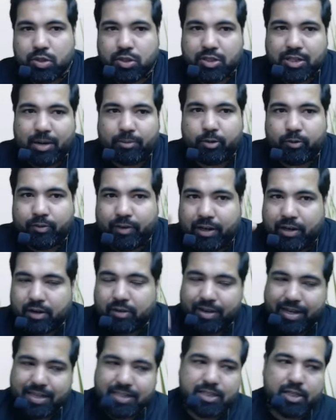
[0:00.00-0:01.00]
chapter well,
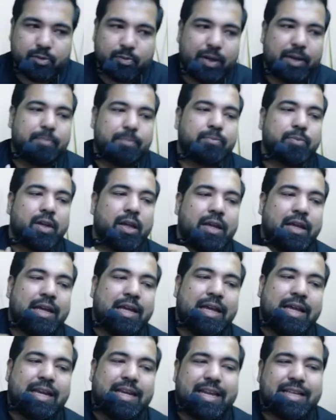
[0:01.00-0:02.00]
revise it well.
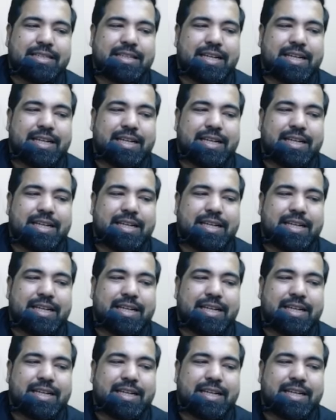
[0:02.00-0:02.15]
Next,